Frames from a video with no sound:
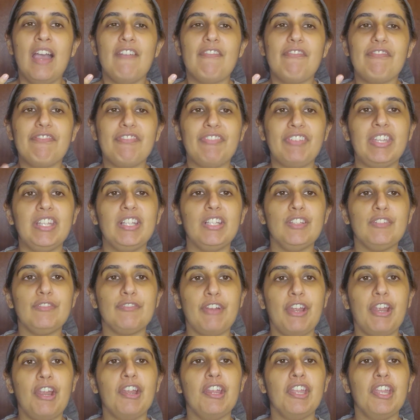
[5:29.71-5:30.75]
feel
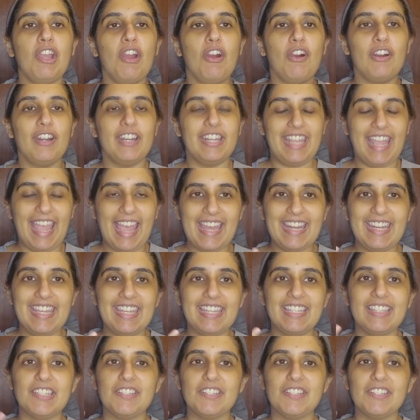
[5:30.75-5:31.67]
very organic.